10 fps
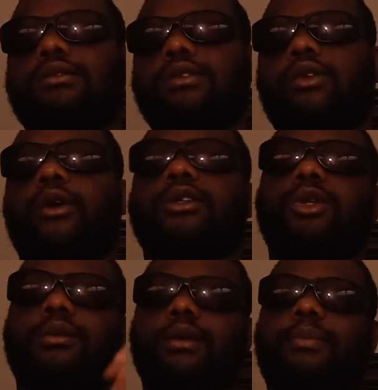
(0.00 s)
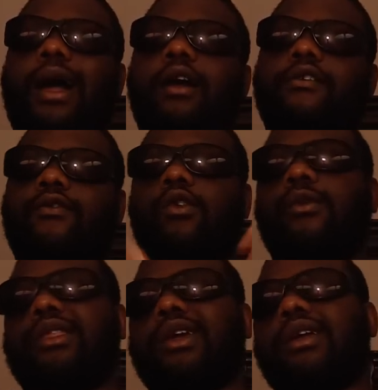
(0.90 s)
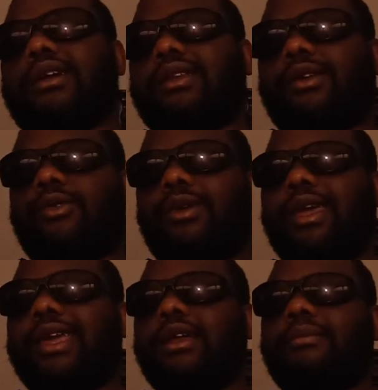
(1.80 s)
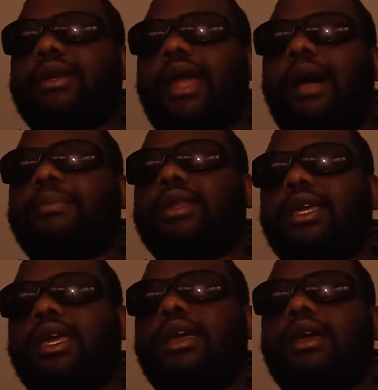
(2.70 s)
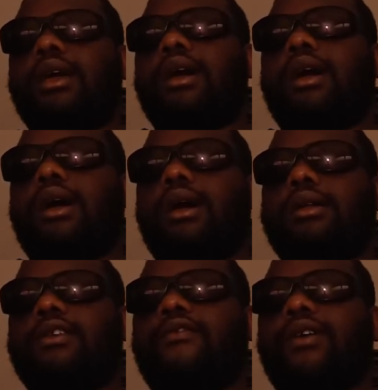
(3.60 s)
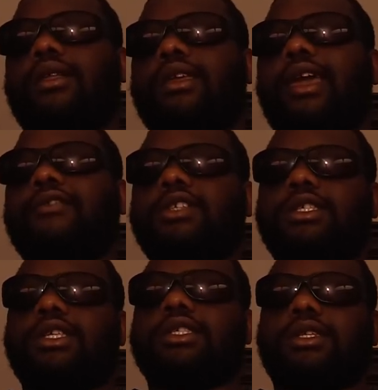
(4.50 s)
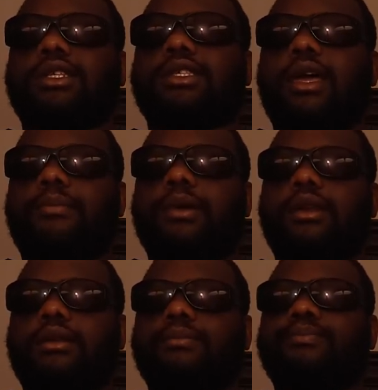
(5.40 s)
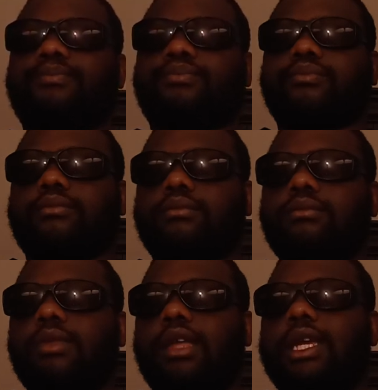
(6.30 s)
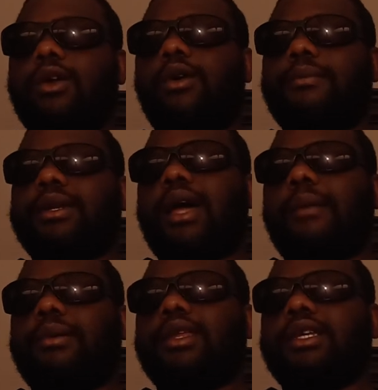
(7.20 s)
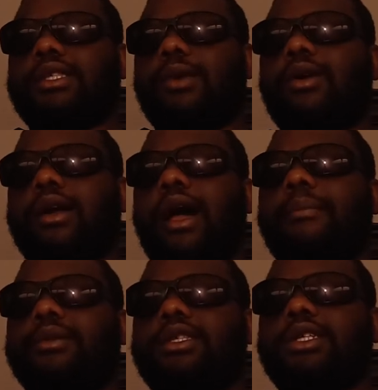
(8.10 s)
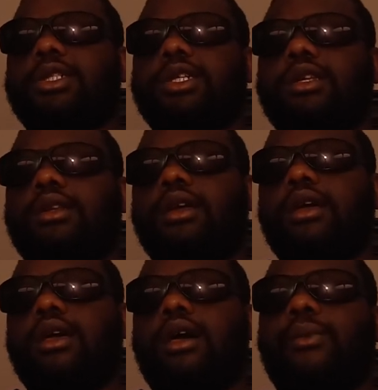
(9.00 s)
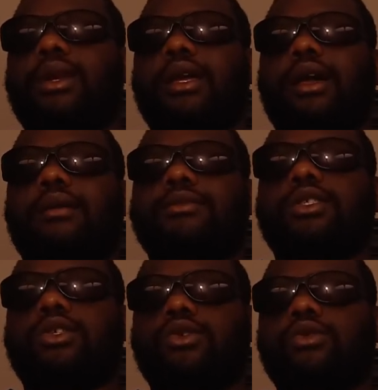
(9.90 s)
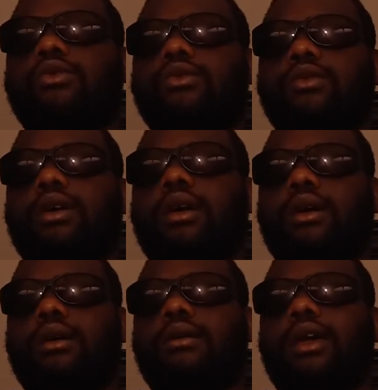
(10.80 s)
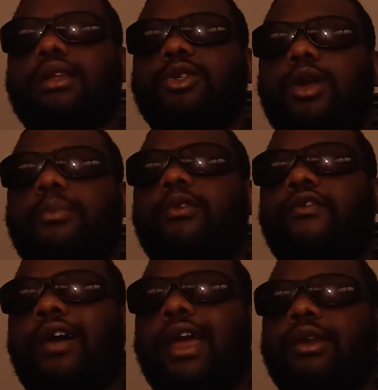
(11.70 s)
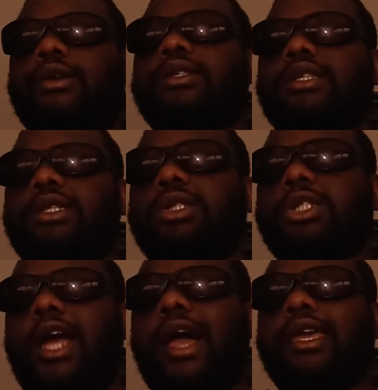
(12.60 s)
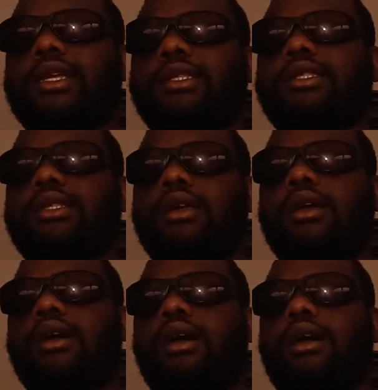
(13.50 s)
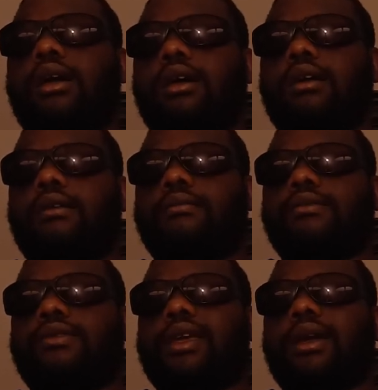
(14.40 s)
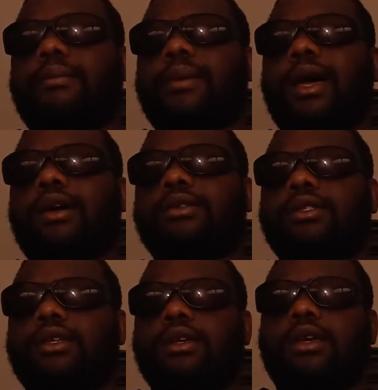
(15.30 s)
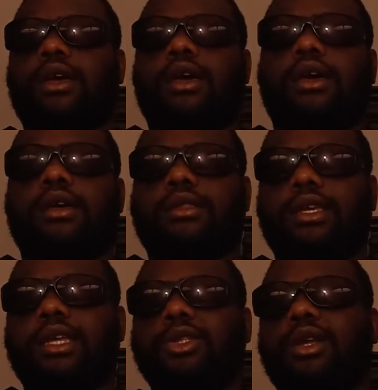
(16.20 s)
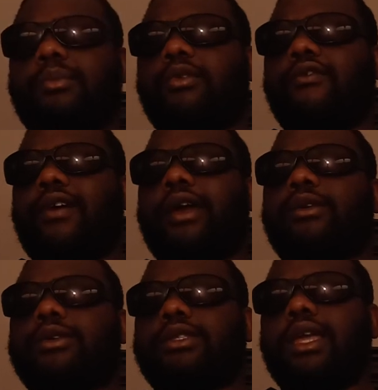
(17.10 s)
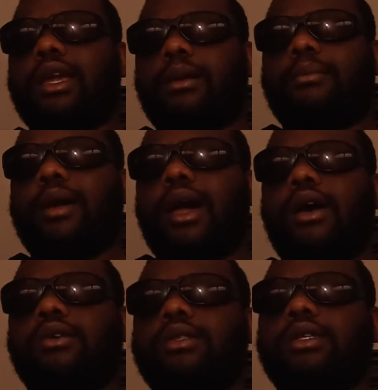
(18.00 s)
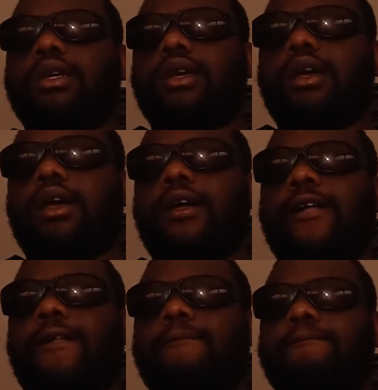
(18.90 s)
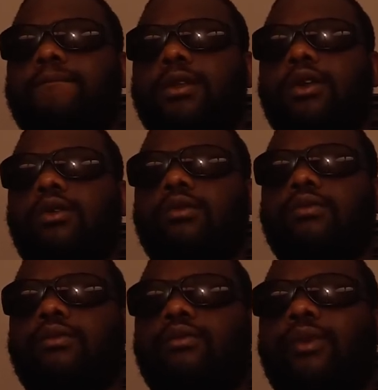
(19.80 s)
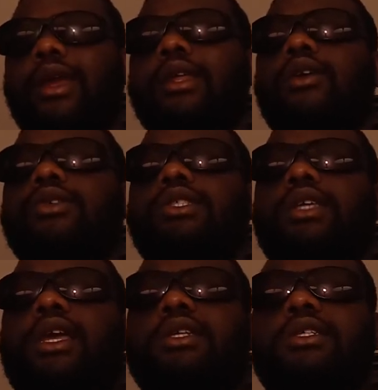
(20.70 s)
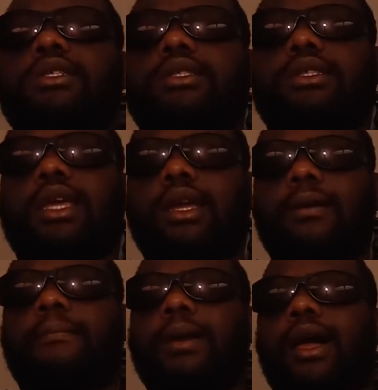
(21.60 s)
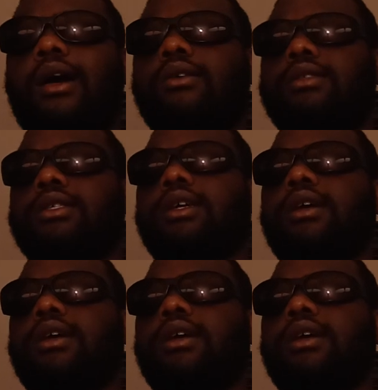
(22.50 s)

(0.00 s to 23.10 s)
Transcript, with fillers: you know are extremely powerful, where they could, could create a monopoly. Uh, the the FCC is going to step in. They don't want monopolies. They want competition when it comes to uh, internet providers. These giants. Um, think about uh, the internet providers. Think about um, you know radio stations. Think about